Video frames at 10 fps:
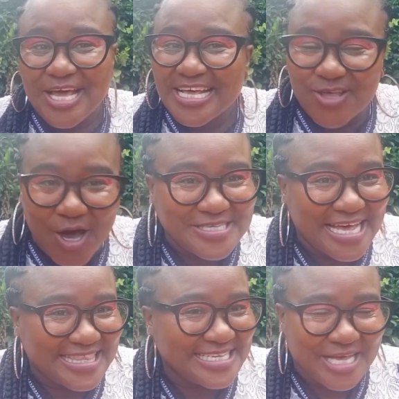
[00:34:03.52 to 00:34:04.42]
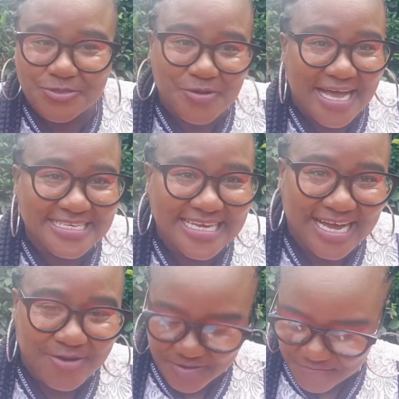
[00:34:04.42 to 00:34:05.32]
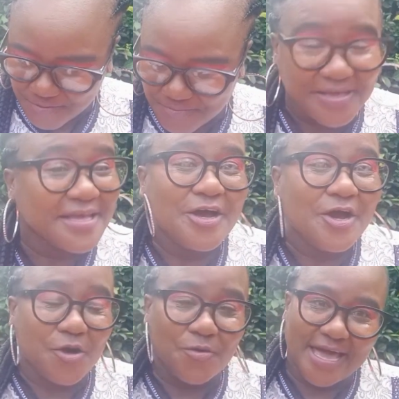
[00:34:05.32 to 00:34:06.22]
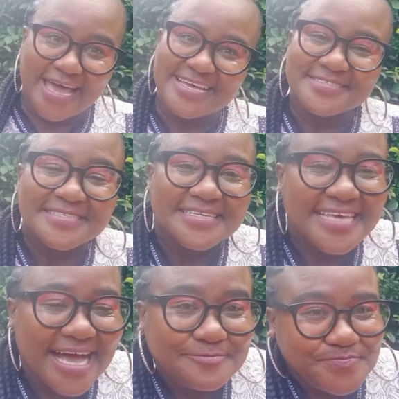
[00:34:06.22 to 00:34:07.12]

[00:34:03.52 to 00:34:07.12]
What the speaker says: Those are things that you can't take away from me. Okay? Yeah.